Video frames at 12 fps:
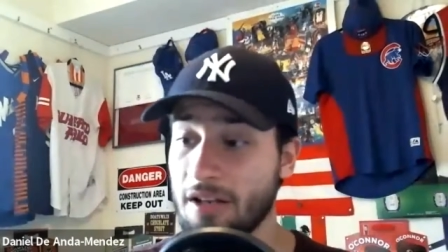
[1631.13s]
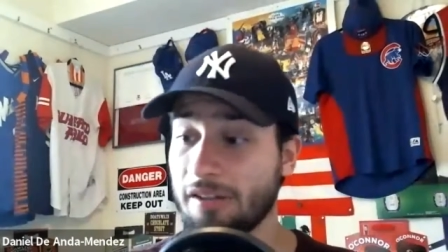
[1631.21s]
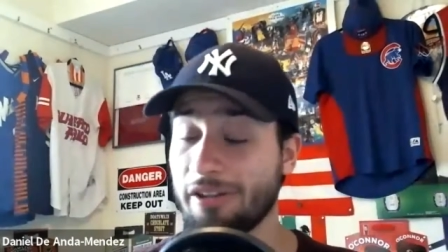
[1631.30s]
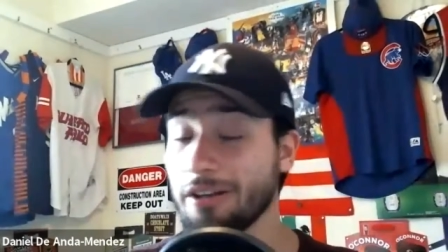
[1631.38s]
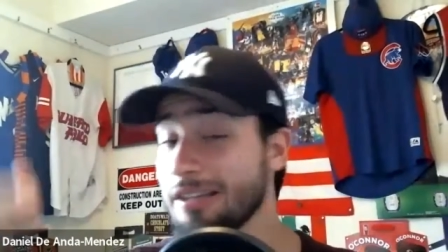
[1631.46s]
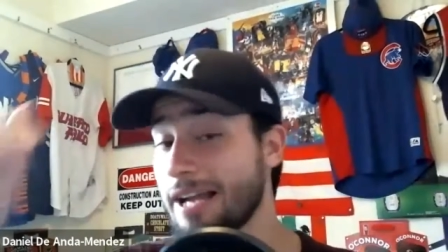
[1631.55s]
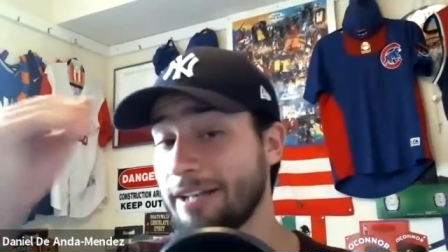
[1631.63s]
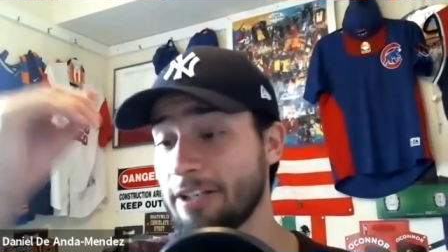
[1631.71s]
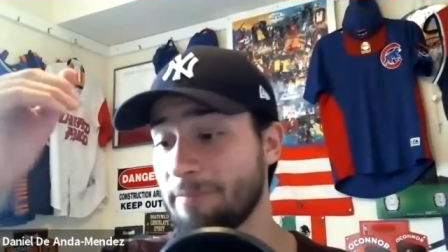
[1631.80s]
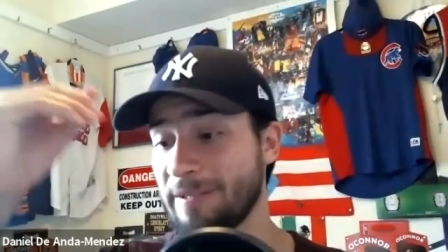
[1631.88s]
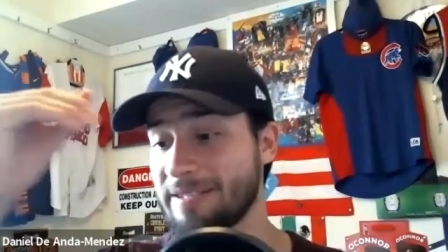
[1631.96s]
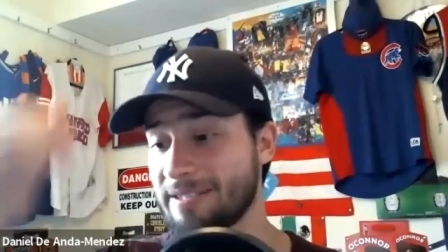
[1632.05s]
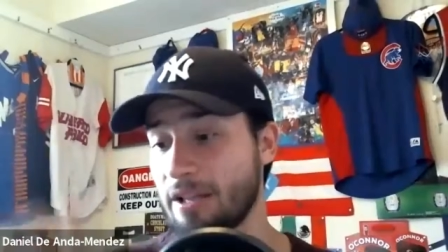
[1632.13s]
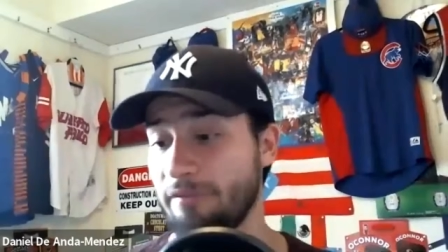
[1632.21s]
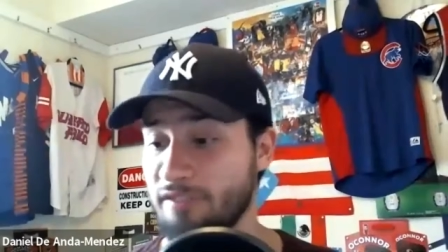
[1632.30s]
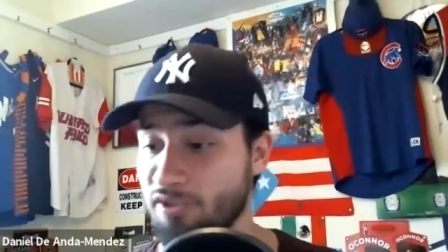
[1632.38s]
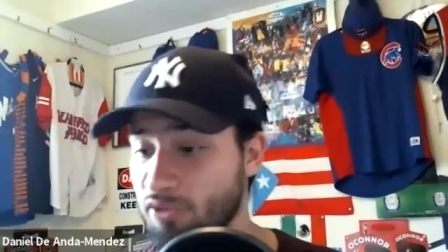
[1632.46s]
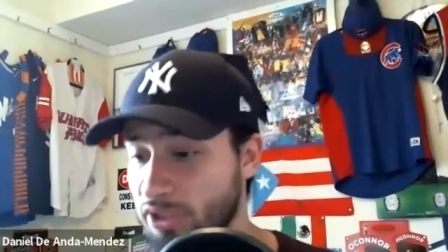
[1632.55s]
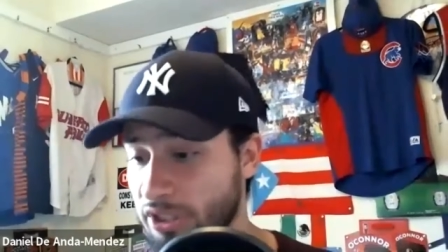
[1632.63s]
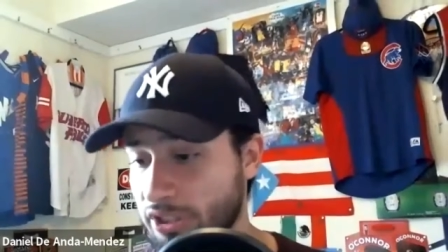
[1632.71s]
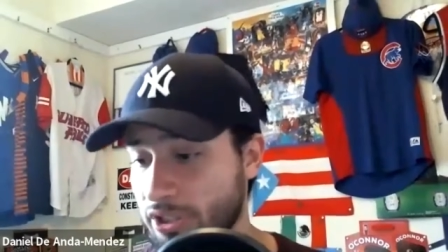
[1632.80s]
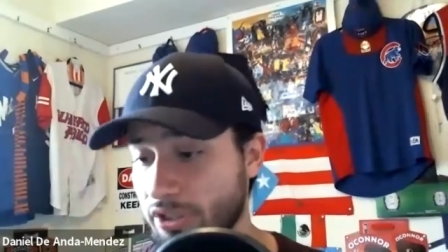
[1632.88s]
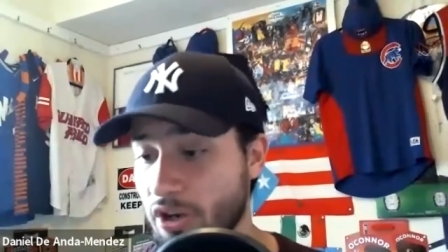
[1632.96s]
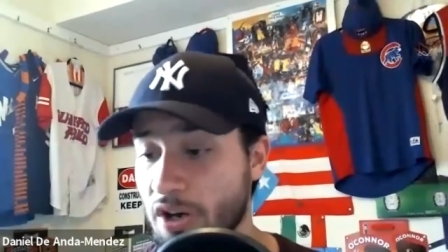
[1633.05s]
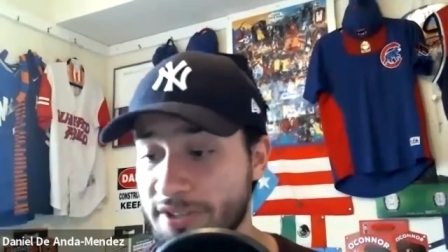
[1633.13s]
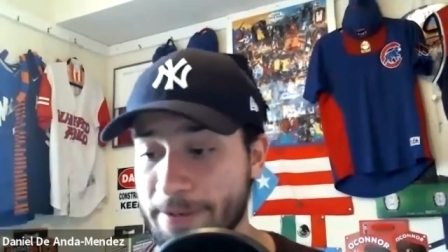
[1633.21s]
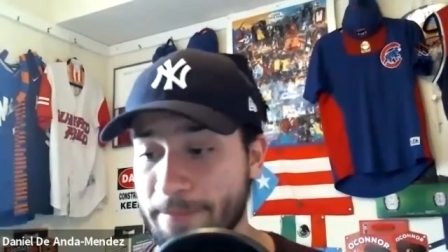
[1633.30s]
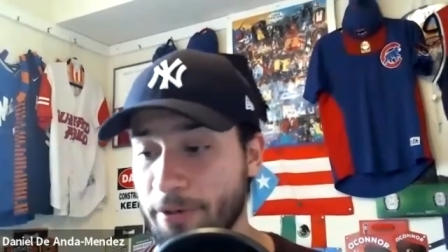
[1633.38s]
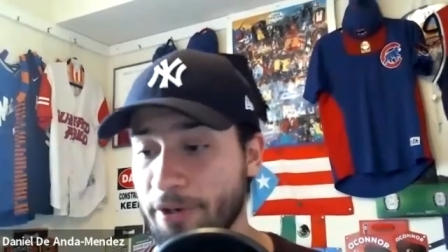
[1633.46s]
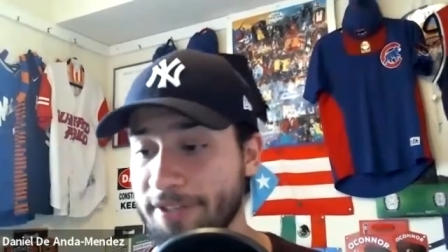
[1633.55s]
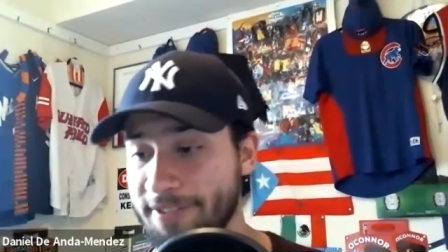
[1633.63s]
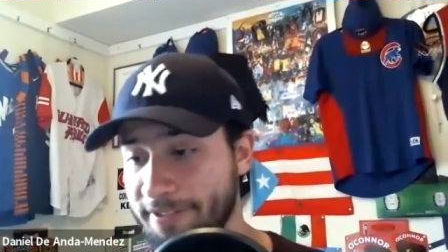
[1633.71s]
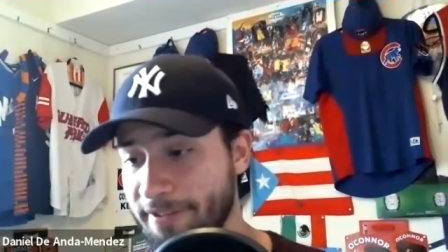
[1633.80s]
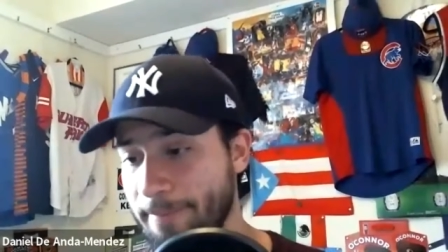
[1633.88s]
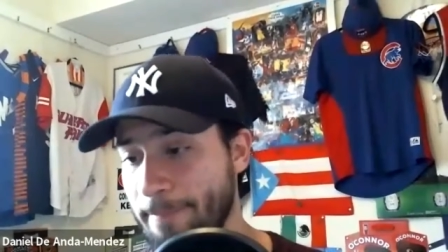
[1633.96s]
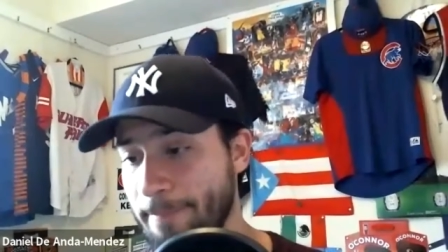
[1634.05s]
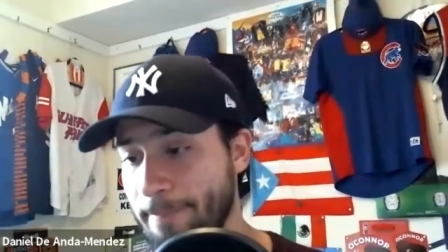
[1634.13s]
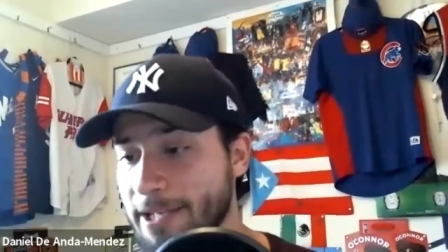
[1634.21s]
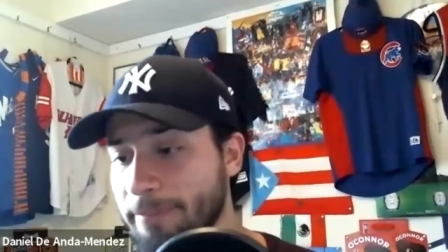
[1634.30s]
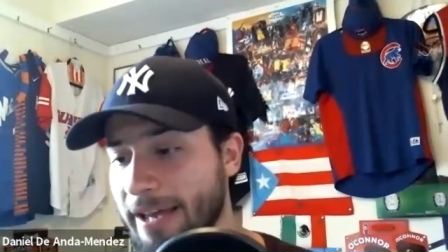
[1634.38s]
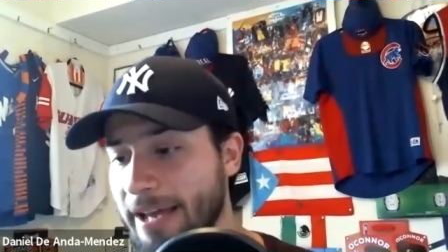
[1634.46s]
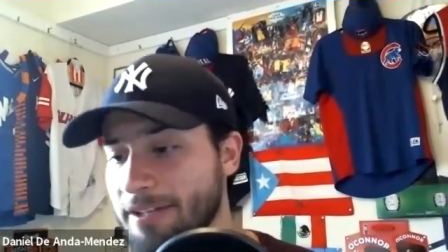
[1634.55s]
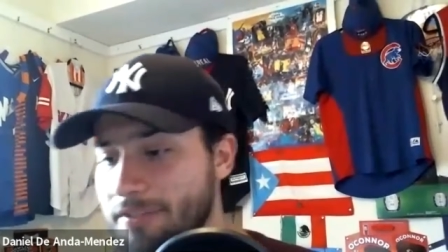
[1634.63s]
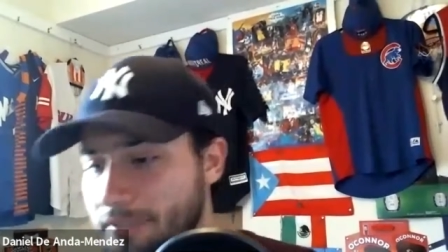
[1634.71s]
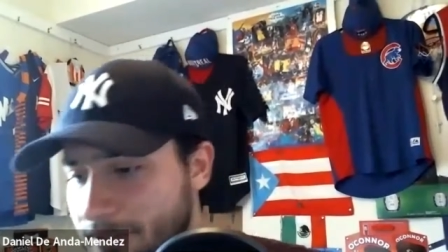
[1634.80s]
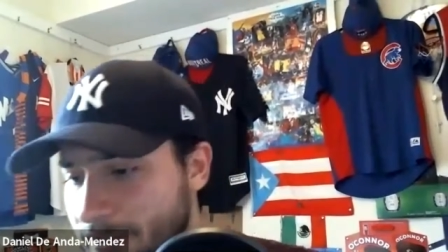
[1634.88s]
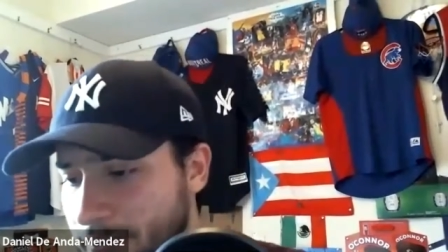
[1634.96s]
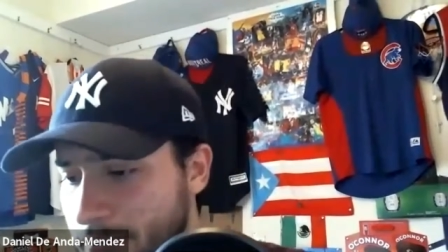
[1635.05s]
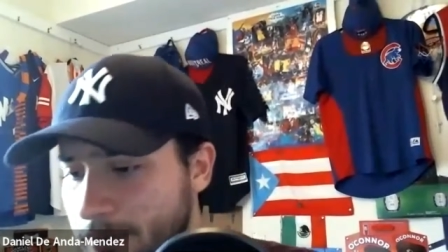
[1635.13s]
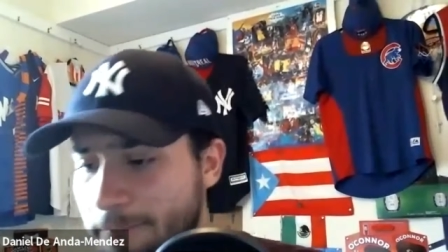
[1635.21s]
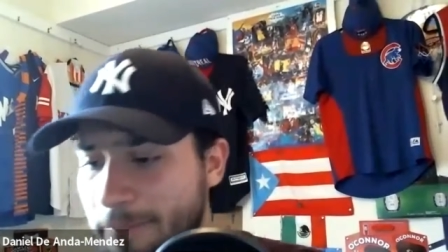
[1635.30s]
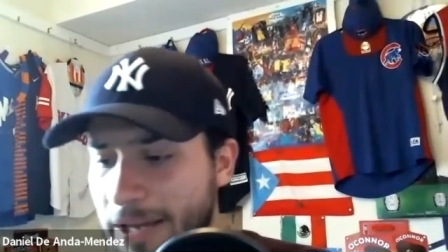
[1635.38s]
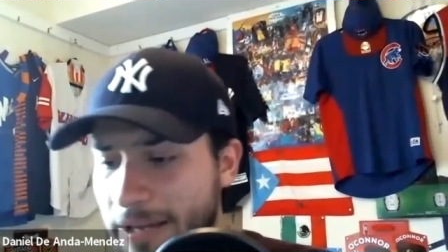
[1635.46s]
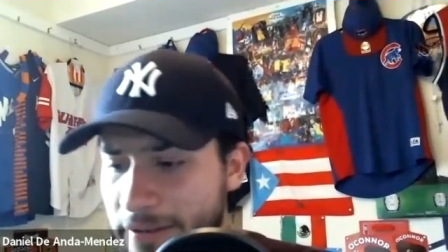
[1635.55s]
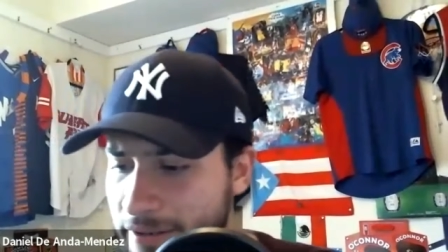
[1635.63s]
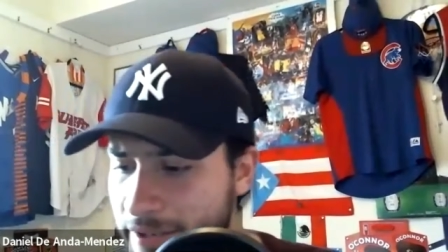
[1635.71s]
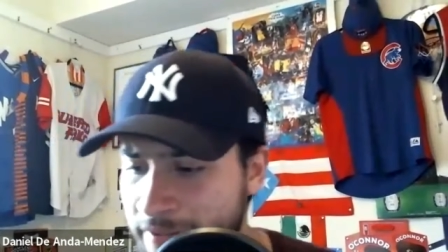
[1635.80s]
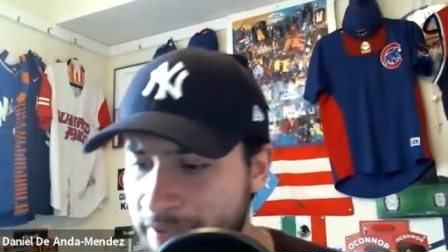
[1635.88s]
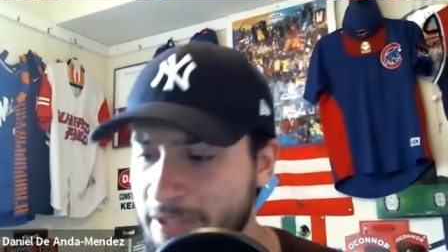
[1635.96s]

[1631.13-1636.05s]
Their lineup itself is really good. Austin Barnes is their backup catcher too in